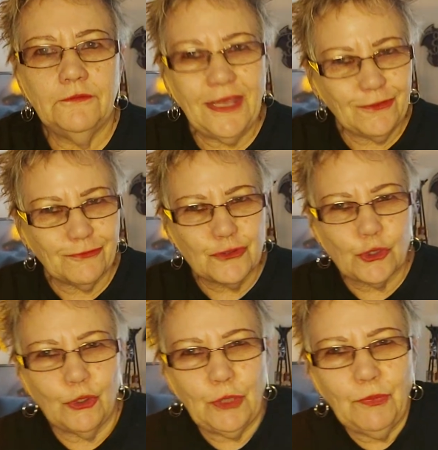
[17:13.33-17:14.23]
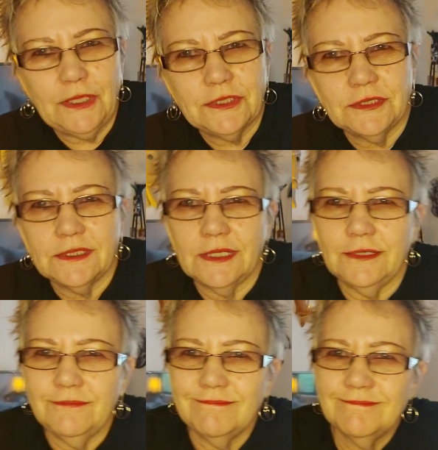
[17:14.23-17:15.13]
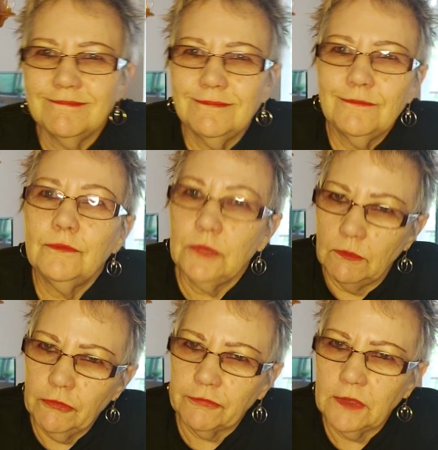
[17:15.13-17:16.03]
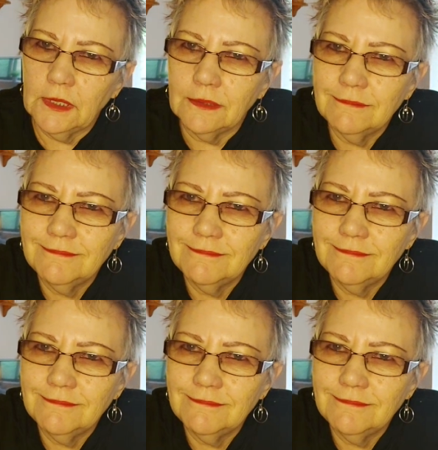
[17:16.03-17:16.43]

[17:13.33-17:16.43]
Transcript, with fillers: Thanks for joining me today. Namaste.